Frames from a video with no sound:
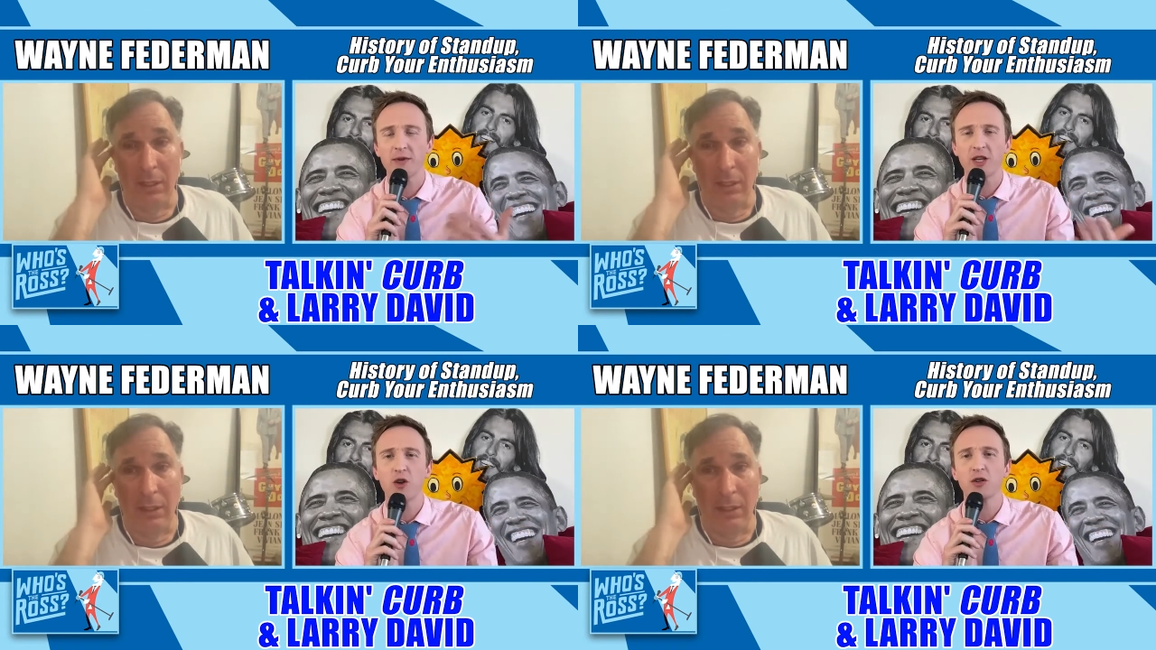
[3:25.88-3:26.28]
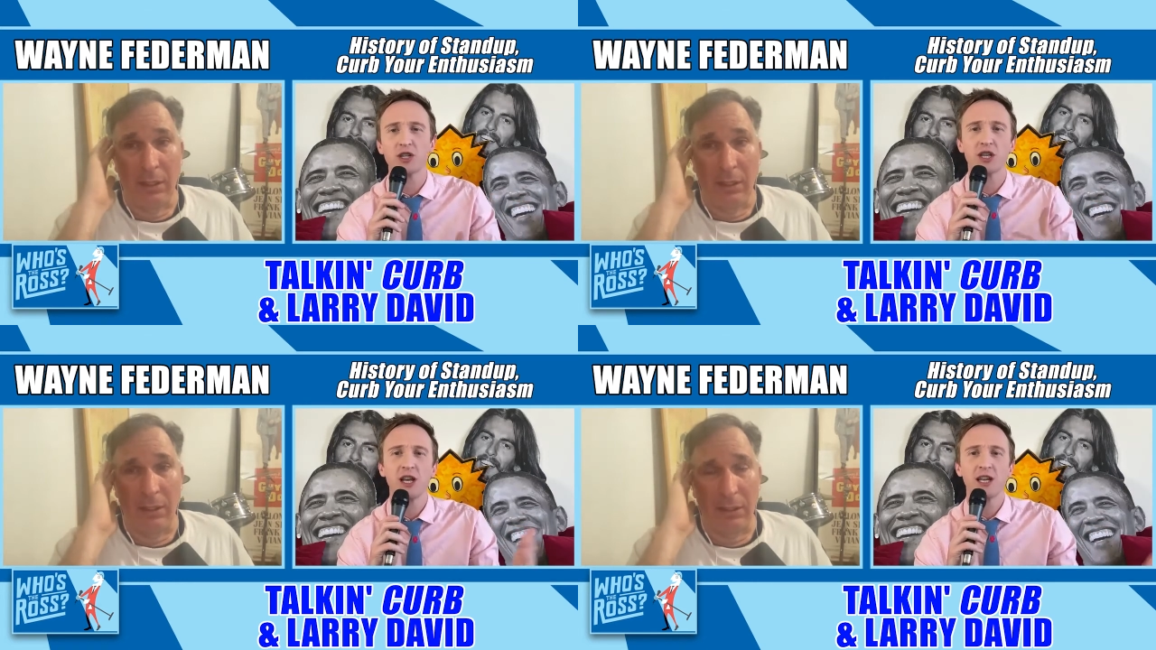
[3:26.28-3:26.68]
Speaker 1: I mean, you don't
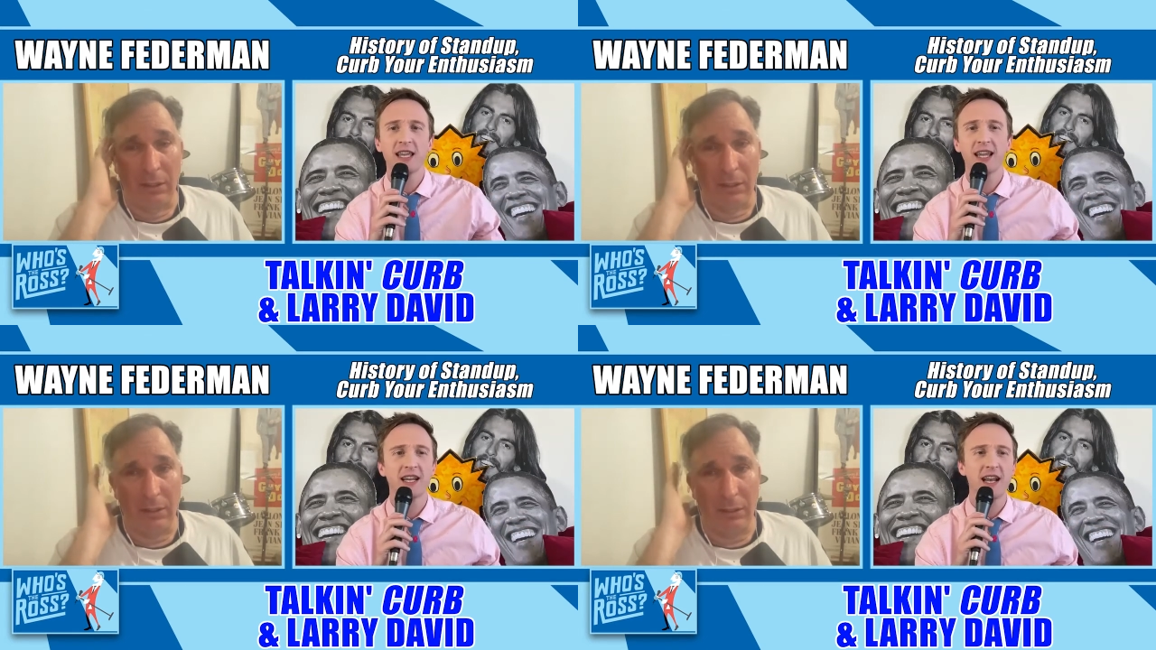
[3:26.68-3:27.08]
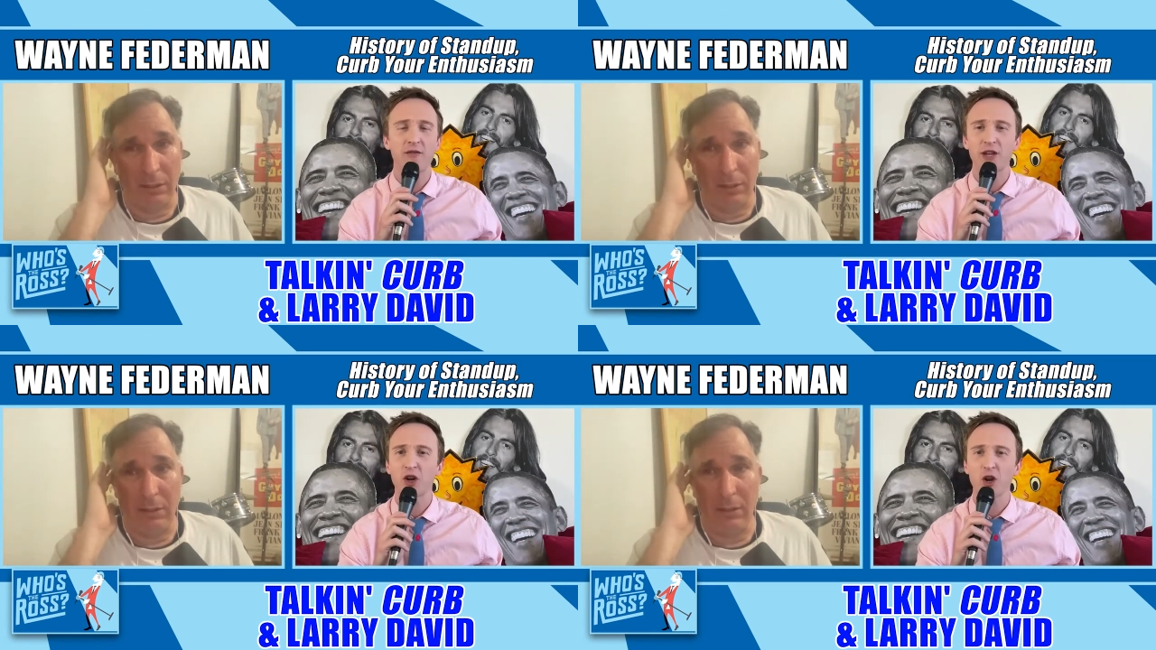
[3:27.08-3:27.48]
just get in
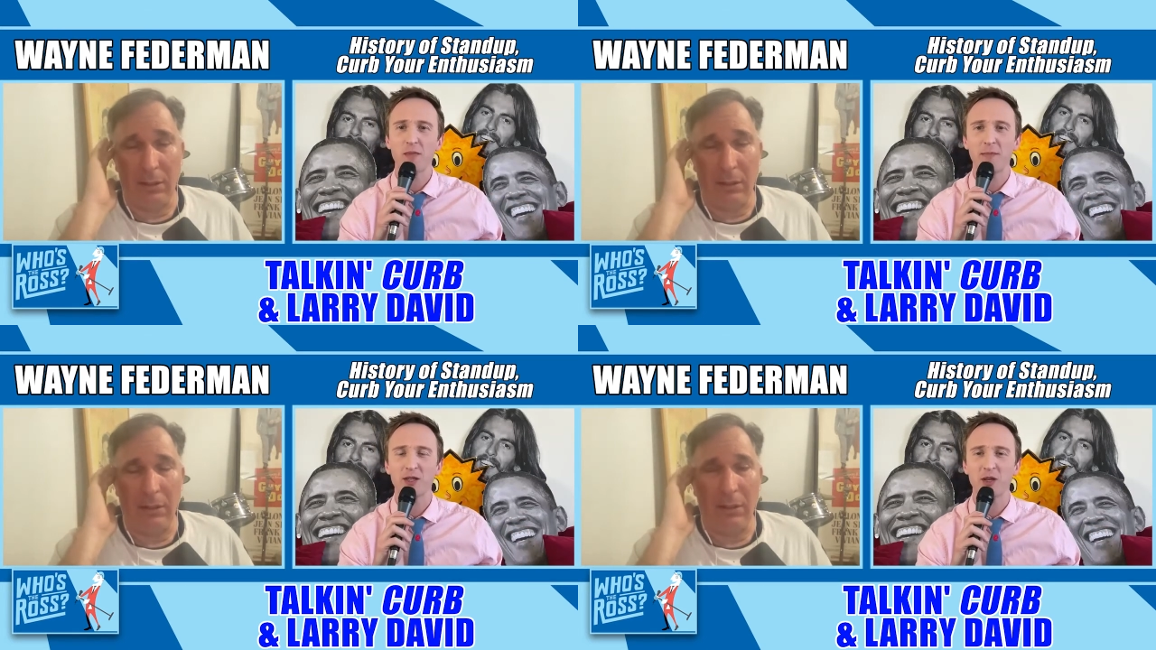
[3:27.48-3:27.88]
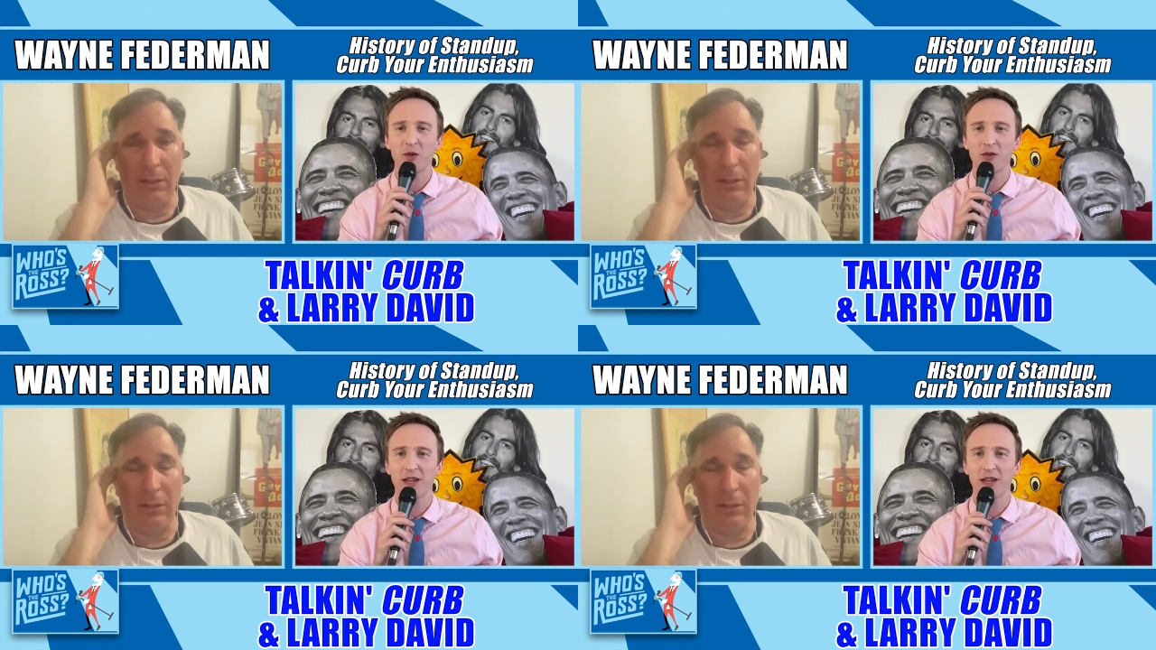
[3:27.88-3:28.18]
every Curb episode